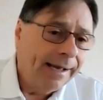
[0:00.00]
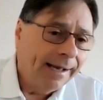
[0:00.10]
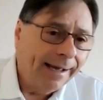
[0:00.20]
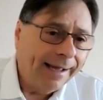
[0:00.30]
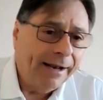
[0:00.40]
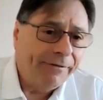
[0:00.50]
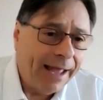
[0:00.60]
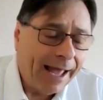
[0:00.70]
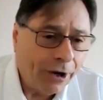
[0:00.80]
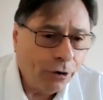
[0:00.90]
And if you
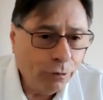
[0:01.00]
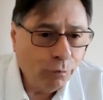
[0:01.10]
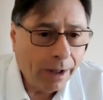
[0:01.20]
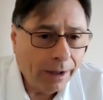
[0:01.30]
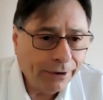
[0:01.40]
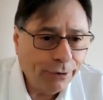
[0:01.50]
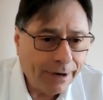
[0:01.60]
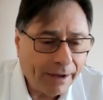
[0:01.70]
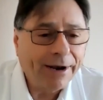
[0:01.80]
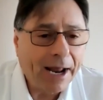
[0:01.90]
had a good welder, you'd
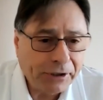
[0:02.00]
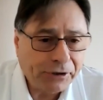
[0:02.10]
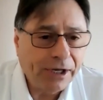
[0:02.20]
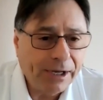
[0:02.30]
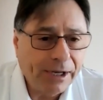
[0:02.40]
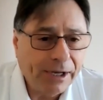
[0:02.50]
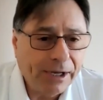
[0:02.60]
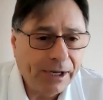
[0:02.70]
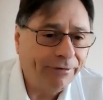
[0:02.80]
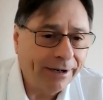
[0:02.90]
have a nice seam
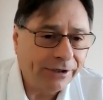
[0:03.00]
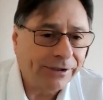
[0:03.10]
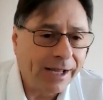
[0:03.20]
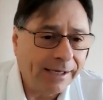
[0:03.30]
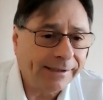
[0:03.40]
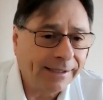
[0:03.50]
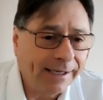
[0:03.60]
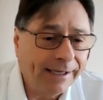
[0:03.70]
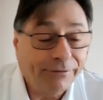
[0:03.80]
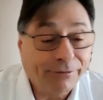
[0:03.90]
and it would be finished
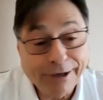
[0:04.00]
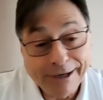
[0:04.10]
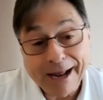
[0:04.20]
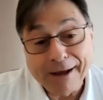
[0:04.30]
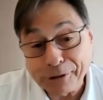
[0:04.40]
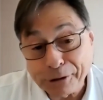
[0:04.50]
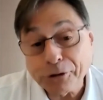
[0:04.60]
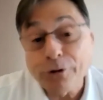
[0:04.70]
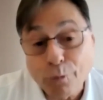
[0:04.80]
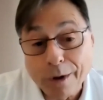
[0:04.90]
nicely. And if you didn't have such a
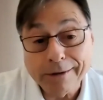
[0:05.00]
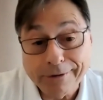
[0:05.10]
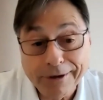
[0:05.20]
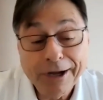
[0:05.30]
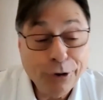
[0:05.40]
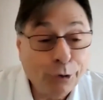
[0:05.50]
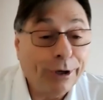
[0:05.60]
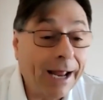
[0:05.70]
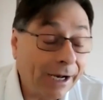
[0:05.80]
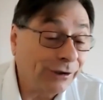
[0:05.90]
good welder, you
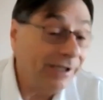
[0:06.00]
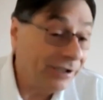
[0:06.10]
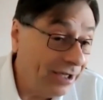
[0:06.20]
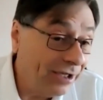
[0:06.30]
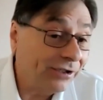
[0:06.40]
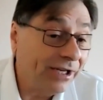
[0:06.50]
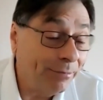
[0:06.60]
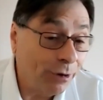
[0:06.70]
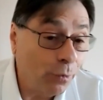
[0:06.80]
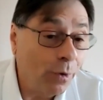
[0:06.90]
could actually see the seam
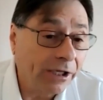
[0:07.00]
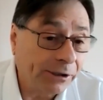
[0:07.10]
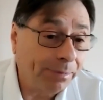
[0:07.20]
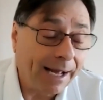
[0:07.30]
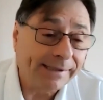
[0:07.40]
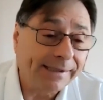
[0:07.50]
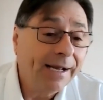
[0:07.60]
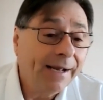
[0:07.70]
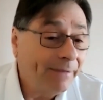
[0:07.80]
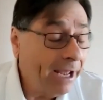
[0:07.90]
or the weld spots.
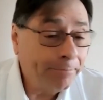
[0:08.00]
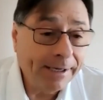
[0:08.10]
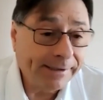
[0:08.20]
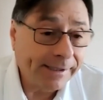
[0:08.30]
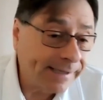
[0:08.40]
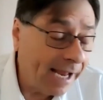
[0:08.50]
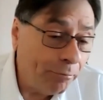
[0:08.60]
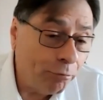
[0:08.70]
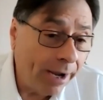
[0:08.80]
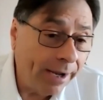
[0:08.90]
Taping is the
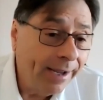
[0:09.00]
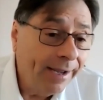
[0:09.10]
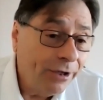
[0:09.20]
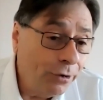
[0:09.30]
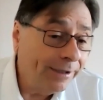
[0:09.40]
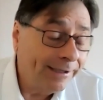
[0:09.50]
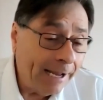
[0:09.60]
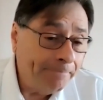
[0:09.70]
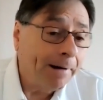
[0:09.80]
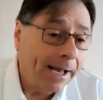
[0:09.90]
same way. You can
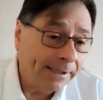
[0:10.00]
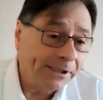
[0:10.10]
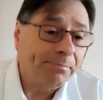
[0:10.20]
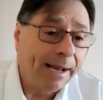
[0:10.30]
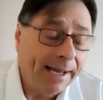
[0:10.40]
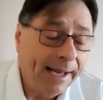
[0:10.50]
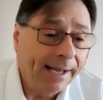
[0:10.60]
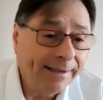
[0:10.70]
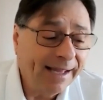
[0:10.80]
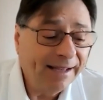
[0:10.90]
tape boxes by
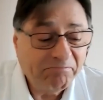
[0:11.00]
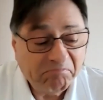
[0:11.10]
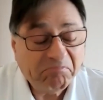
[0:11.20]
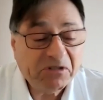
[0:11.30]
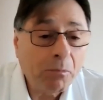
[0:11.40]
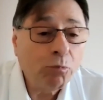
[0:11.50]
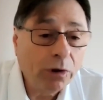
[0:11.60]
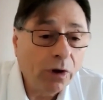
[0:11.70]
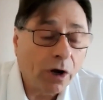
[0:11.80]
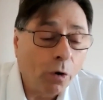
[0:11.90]
hand, and some will
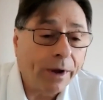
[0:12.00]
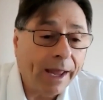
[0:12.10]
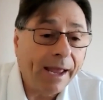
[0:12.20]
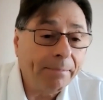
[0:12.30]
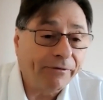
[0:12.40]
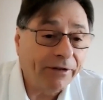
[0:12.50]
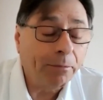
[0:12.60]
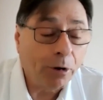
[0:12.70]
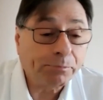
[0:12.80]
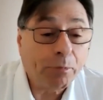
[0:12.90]
look okay, but for the
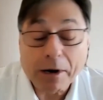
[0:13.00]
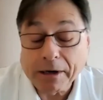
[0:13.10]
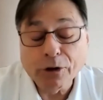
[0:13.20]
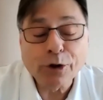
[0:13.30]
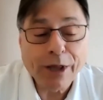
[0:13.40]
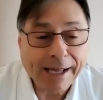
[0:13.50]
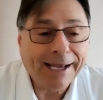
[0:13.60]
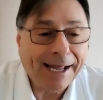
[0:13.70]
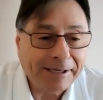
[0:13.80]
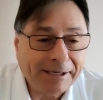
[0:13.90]
most part, it'll look like it
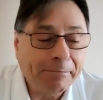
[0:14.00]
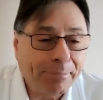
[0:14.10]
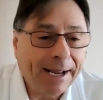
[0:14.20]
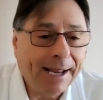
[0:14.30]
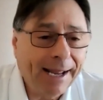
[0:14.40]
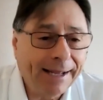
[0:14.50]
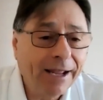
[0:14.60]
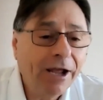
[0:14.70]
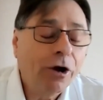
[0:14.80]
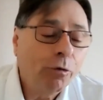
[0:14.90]
got taped by hand.
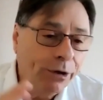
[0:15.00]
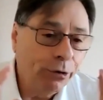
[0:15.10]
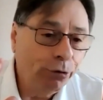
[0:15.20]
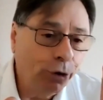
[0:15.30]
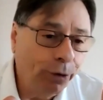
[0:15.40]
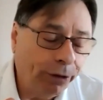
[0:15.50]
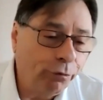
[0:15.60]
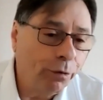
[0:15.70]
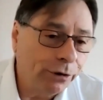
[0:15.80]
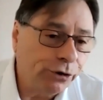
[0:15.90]
When you do it
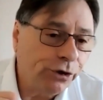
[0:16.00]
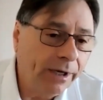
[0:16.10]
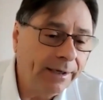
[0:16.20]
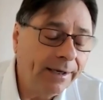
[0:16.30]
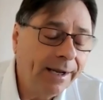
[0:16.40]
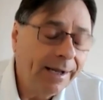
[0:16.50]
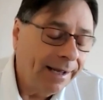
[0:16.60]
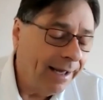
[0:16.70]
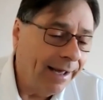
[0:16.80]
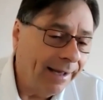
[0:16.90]
through a machine,
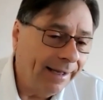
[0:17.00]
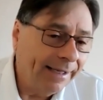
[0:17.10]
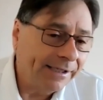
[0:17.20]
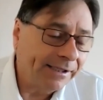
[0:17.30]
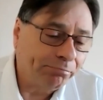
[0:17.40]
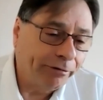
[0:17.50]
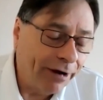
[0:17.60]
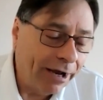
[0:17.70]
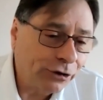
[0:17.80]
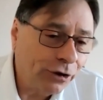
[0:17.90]
it's
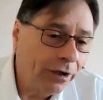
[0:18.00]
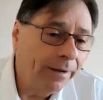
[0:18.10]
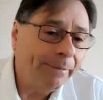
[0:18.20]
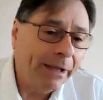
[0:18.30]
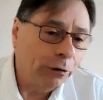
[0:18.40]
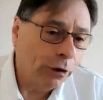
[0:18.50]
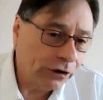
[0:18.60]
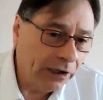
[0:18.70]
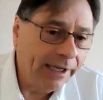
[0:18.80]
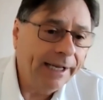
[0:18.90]
professional. It looks
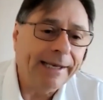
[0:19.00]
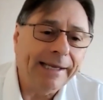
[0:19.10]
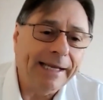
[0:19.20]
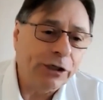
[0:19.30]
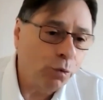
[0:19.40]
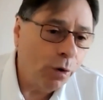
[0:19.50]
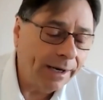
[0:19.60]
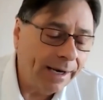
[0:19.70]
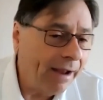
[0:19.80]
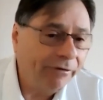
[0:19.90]
clean. Each
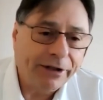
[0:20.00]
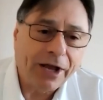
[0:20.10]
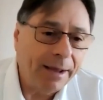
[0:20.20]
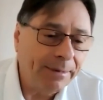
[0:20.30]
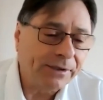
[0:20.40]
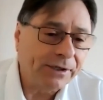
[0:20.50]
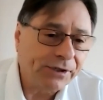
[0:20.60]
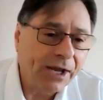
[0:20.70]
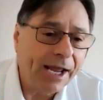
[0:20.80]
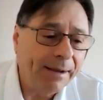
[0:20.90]
one every time is the
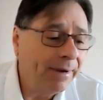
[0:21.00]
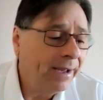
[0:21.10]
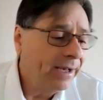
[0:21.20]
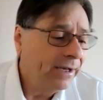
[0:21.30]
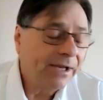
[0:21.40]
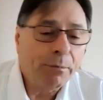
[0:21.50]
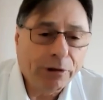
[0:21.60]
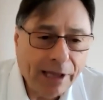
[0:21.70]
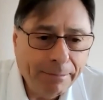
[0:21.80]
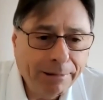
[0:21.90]
same. Same with
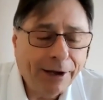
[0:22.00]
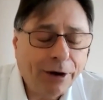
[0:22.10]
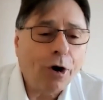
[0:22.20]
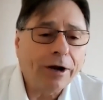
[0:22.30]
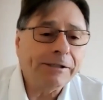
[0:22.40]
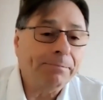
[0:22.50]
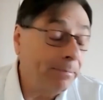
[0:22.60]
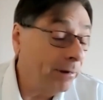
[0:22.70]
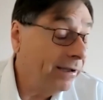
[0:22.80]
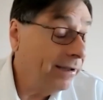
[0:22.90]
labeling cartons.
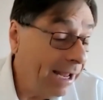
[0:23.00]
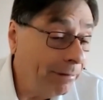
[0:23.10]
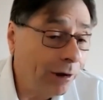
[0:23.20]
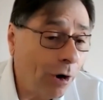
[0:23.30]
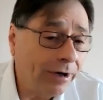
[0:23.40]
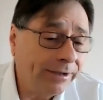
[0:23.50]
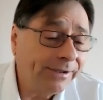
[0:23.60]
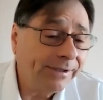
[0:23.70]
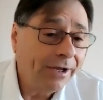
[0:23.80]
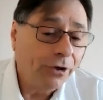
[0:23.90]
People can label
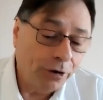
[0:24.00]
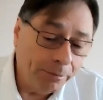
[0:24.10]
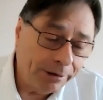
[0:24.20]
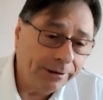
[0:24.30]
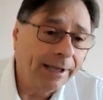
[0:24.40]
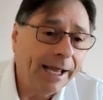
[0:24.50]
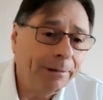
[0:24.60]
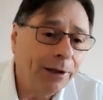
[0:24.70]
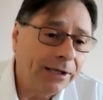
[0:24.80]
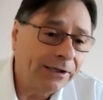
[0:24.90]
cartons. You can put the
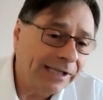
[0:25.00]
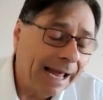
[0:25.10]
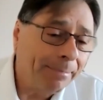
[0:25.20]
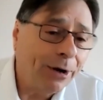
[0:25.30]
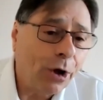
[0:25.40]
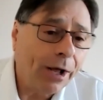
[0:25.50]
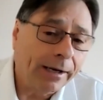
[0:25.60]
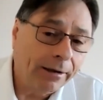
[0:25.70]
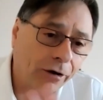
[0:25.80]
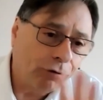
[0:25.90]
label on, slap it on,
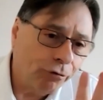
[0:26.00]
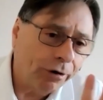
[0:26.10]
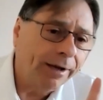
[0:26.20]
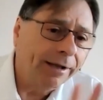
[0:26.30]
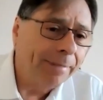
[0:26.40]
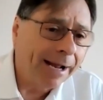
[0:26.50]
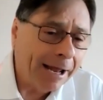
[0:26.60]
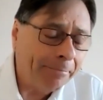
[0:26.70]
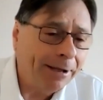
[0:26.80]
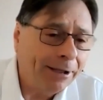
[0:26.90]
it'll look crooked, might
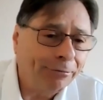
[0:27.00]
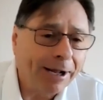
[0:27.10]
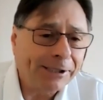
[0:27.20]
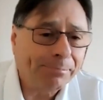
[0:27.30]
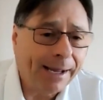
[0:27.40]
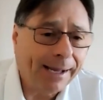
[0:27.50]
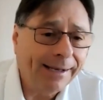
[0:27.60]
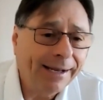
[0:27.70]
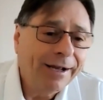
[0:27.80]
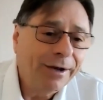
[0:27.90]
not be in the right
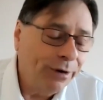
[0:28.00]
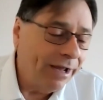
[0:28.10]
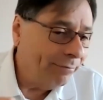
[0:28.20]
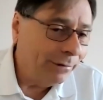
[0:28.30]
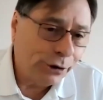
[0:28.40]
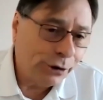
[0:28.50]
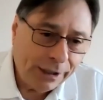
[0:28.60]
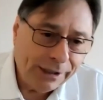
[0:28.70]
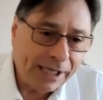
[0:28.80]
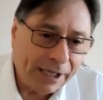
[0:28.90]
spot. We have
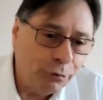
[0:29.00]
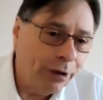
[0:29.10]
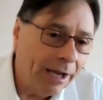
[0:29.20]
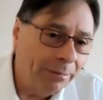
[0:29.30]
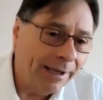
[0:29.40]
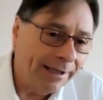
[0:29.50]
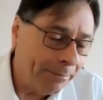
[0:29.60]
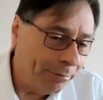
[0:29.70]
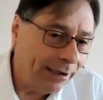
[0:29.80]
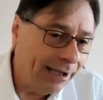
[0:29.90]
machines that do labeling. They
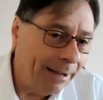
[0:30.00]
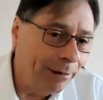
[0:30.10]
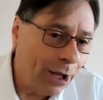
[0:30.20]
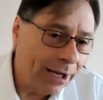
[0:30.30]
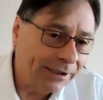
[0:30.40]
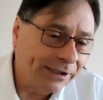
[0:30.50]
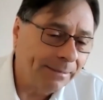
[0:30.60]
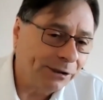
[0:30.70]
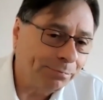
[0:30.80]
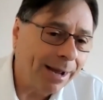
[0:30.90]
put the label on the same
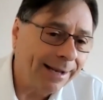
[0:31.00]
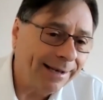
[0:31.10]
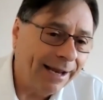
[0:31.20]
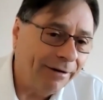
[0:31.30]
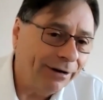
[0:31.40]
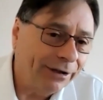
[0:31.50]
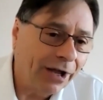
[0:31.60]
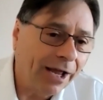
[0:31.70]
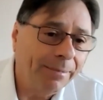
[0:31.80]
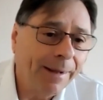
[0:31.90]
spot every
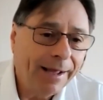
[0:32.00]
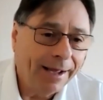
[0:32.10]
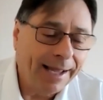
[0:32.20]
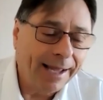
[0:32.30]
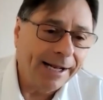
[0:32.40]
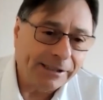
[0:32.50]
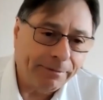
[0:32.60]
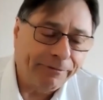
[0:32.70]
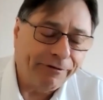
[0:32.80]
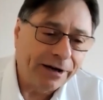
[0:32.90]
time. Again, it's a
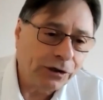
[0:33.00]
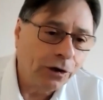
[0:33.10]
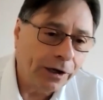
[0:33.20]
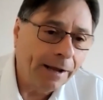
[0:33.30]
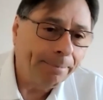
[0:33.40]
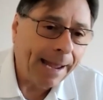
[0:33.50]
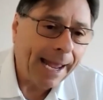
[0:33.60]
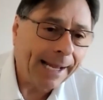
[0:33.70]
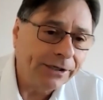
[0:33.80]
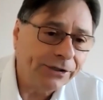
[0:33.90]
professional looking
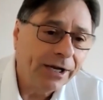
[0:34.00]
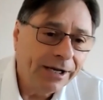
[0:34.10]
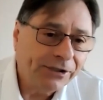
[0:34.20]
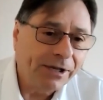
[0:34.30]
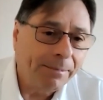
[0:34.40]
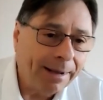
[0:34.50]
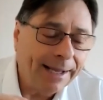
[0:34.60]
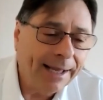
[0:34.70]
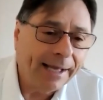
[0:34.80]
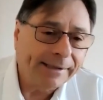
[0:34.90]
package.
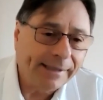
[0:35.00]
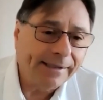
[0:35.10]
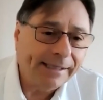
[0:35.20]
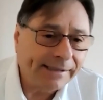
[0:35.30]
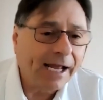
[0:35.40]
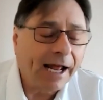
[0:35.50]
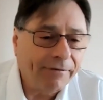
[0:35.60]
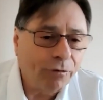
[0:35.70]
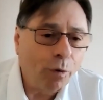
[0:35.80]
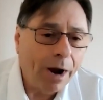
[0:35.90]
Somebody gets it. It's kind
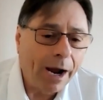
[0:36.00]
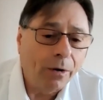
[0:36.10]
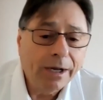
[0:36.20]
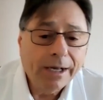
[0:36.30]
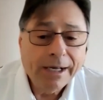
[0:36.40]
of a wow.